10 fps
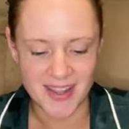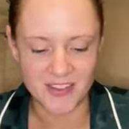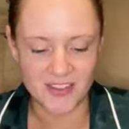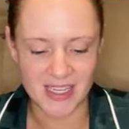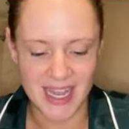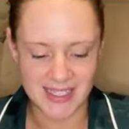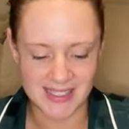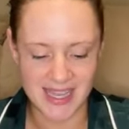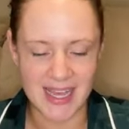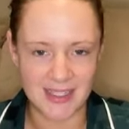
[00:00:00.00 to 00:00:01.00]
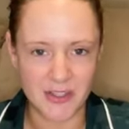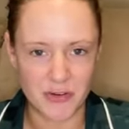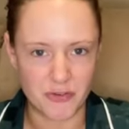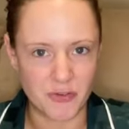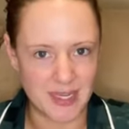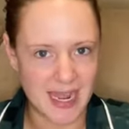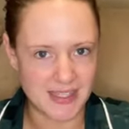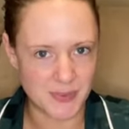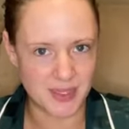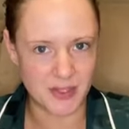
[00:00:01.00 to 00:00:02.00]
She has had a lot of falling
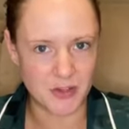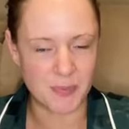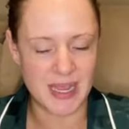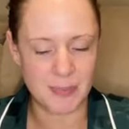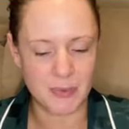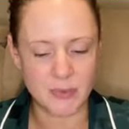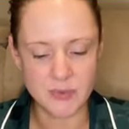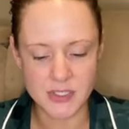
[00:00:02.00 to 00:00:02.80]
outs with a lot of people.